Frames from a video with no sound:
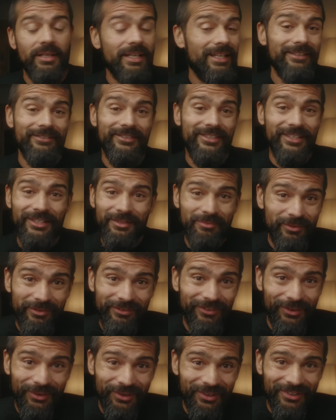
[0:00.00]
I've said it
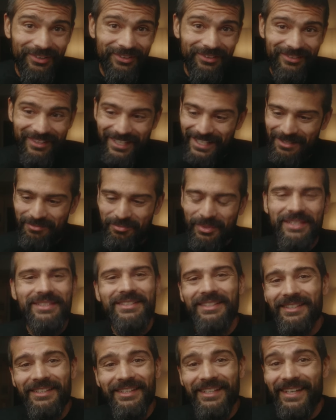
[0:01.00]
before, that's
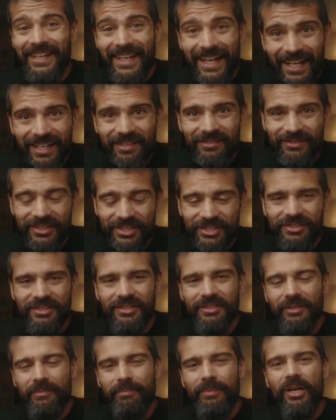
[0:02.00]
basically night vision
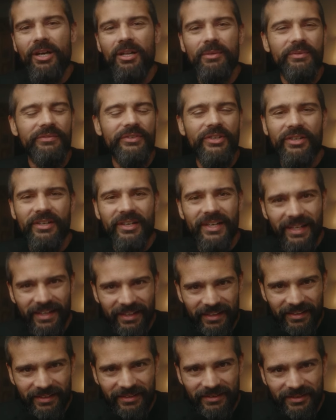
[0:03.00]
in the palm of your
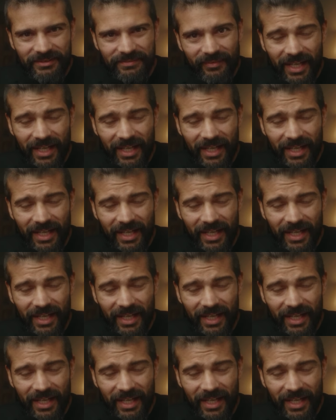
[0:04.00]
hands.